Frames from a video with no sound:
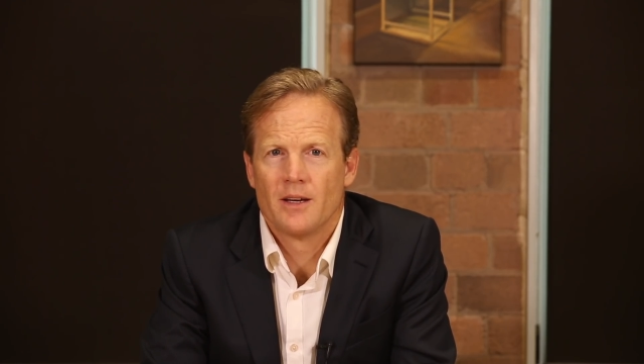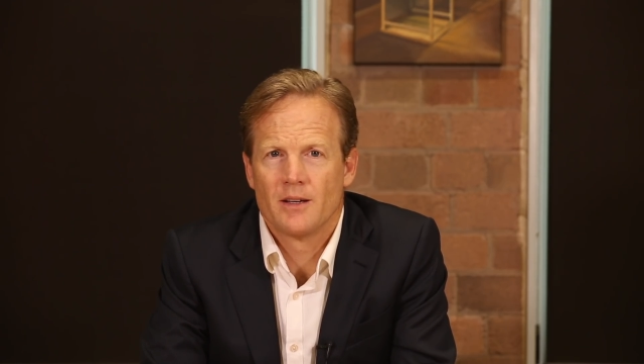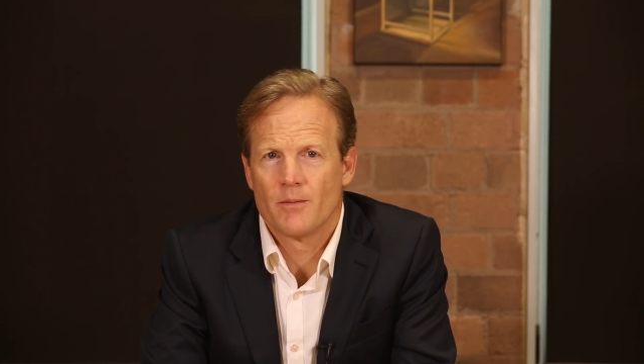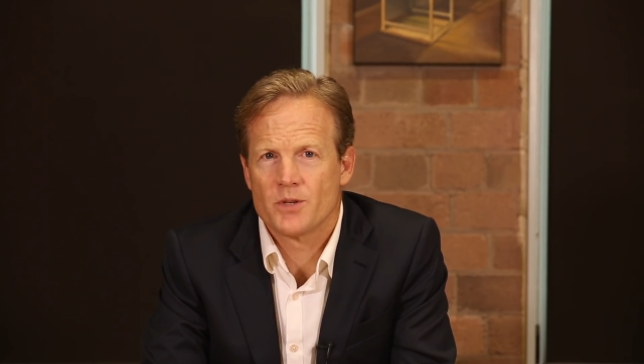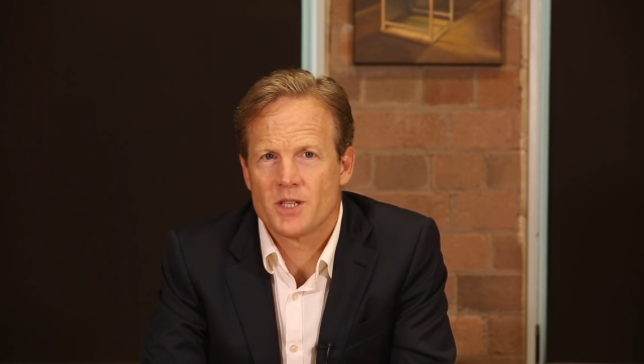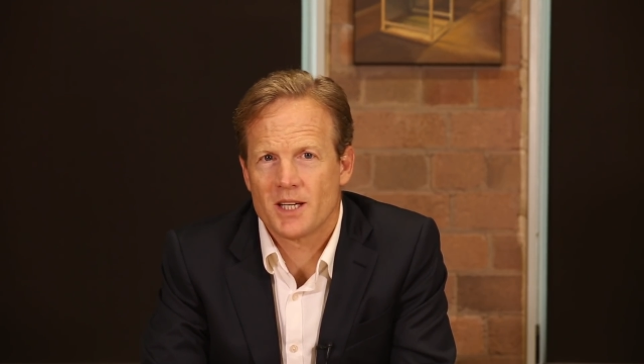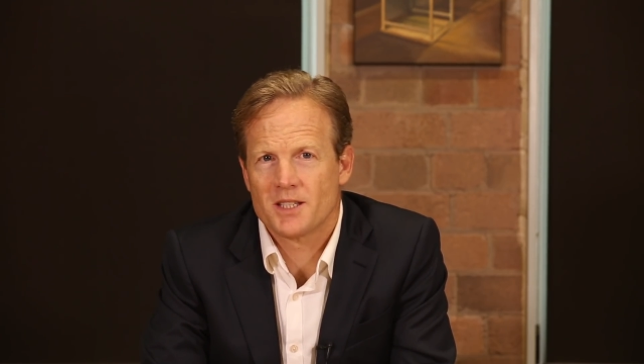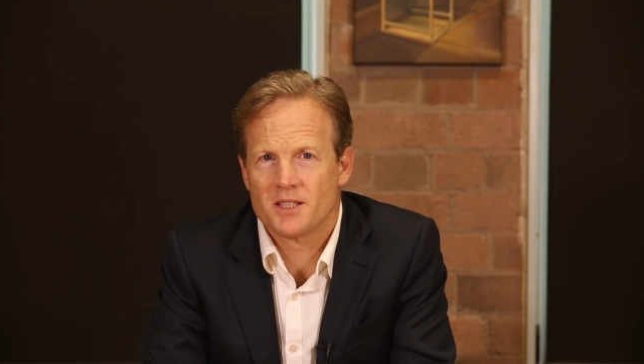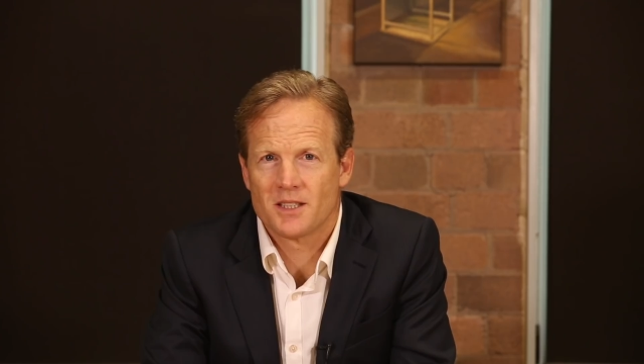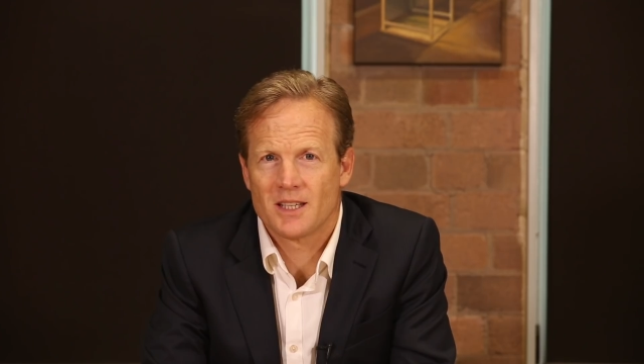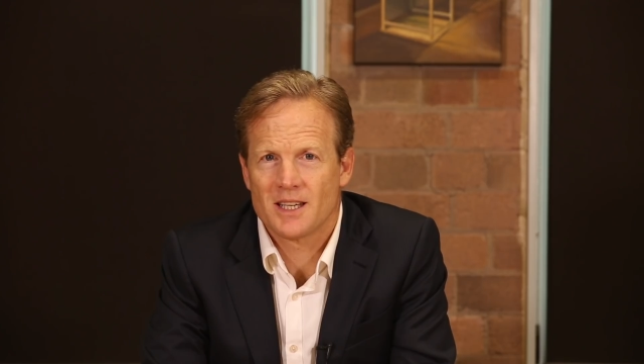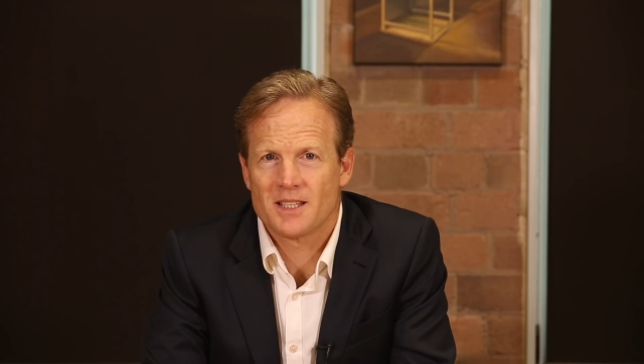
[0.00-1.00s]
of
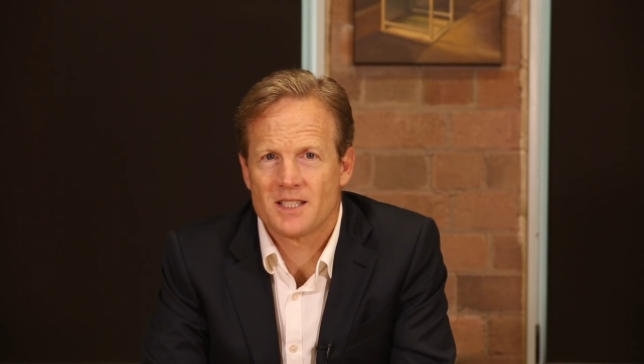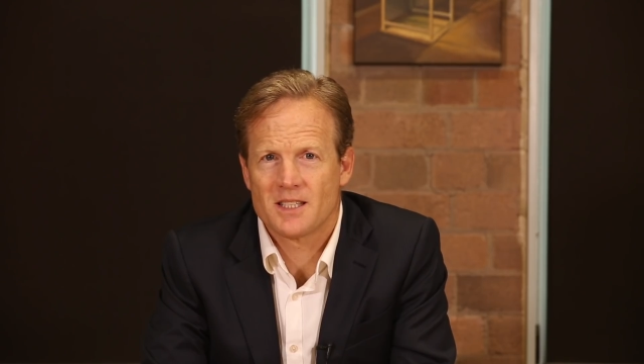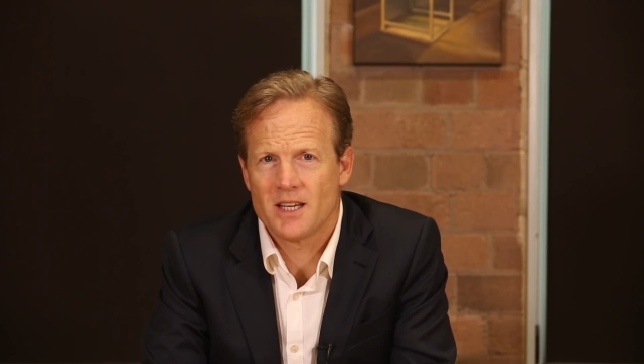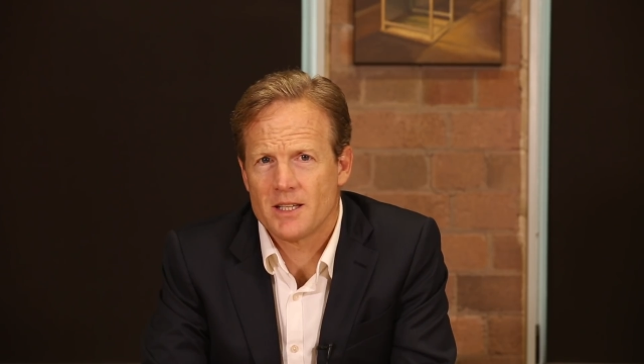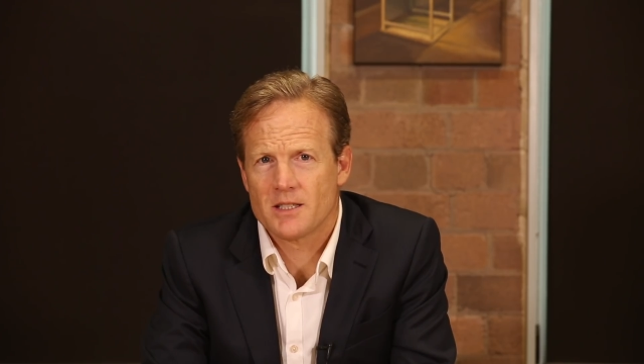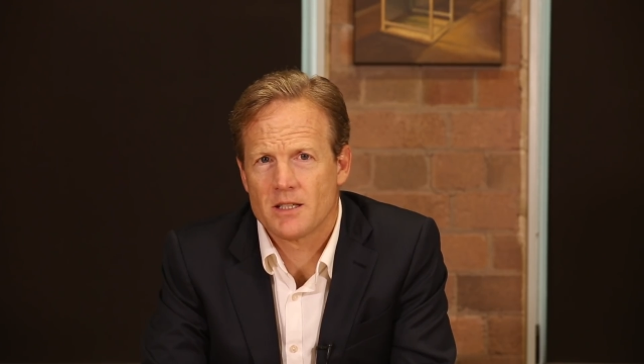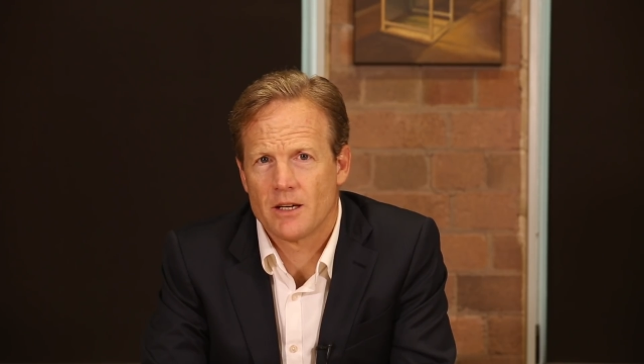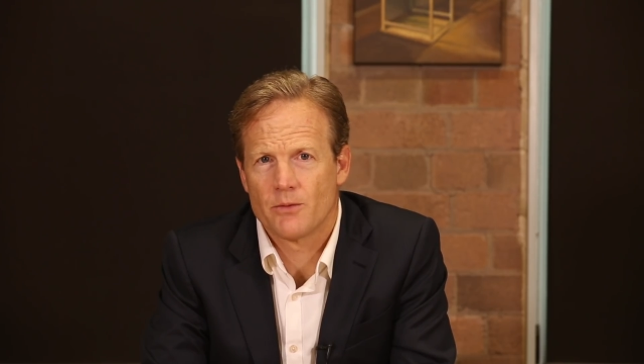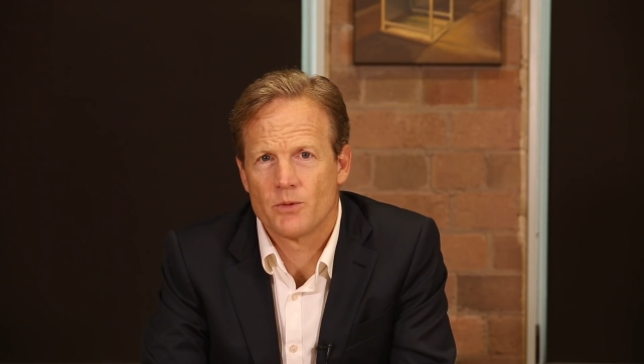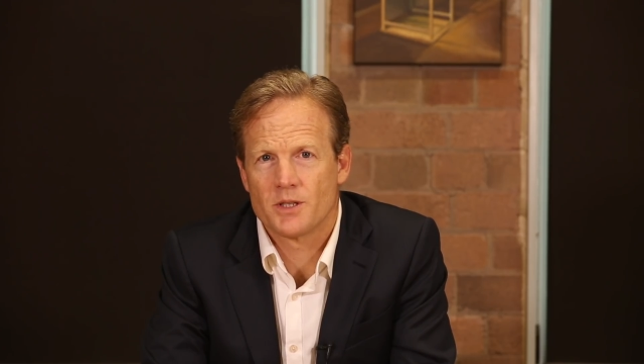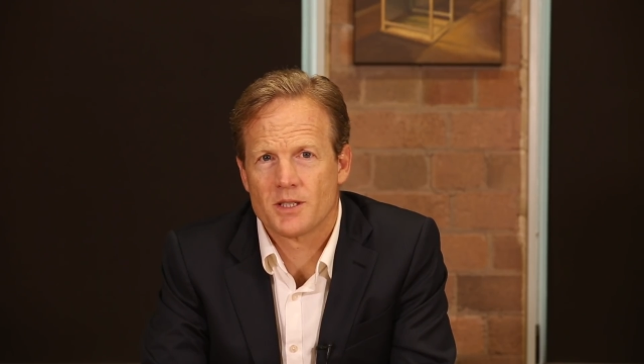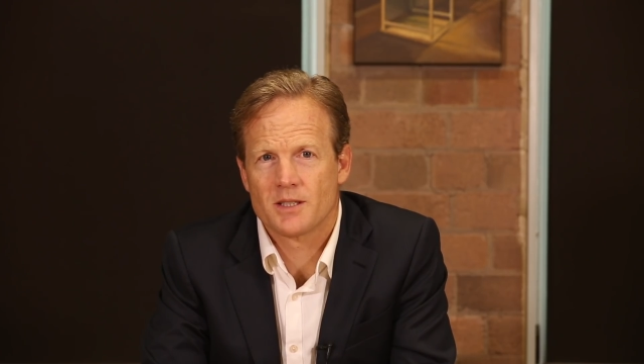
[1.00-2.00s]
protecting against downside
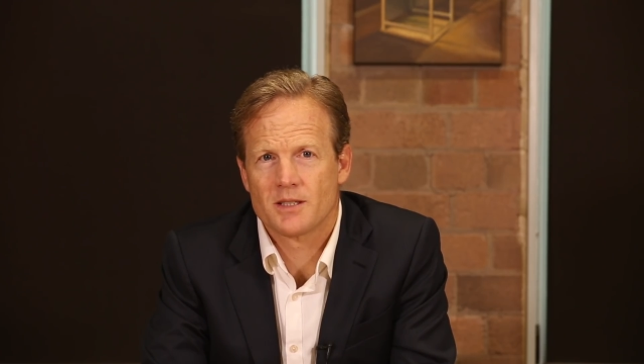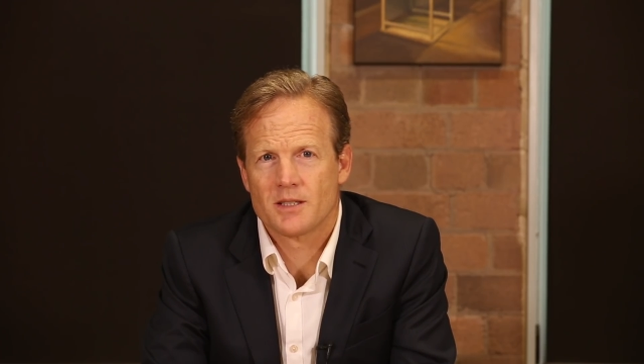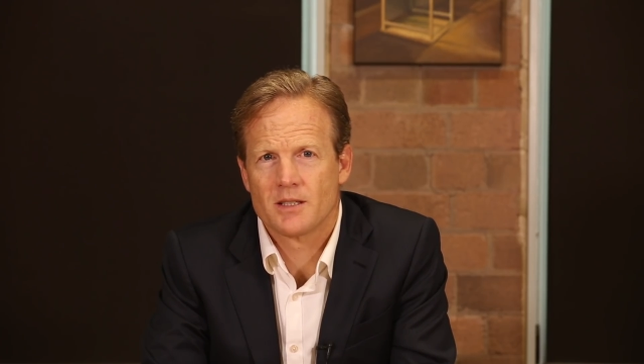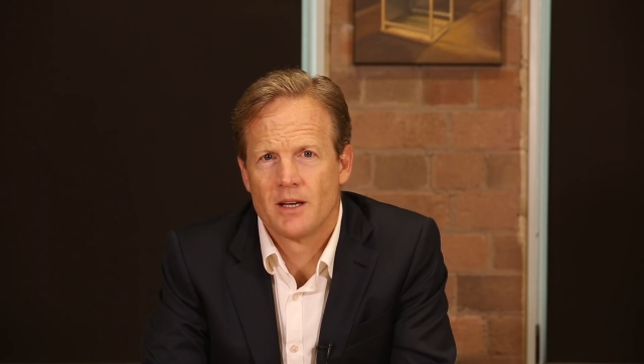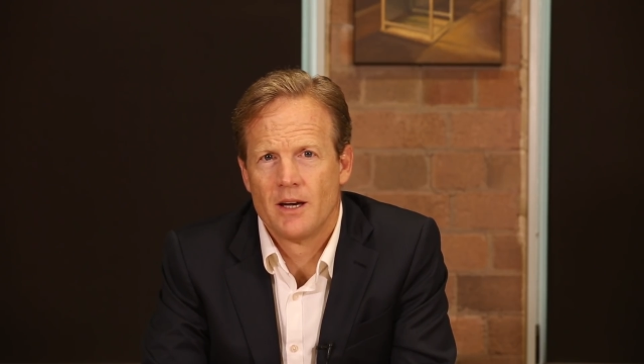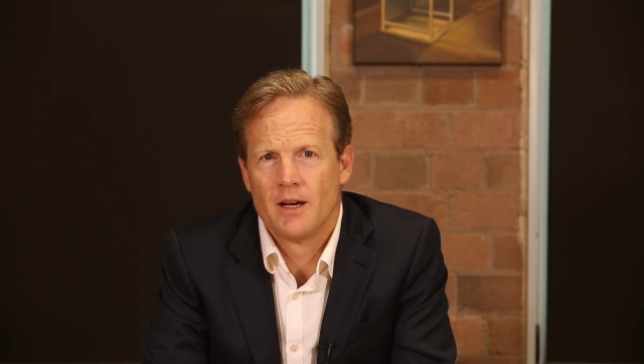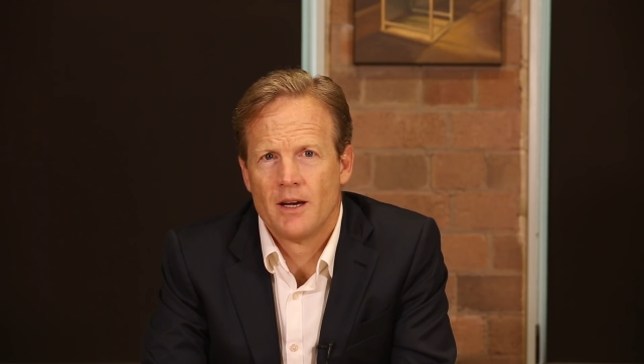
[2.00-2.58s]
risks.